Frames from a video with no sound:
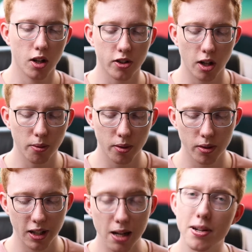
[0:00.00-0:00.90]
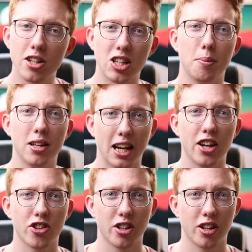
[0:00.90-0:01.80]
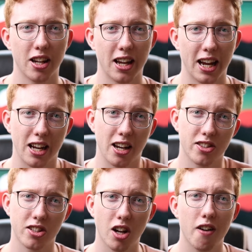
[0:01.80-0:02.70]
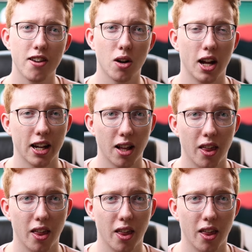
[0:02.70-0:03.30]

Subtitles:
So image stabilization in a scenario like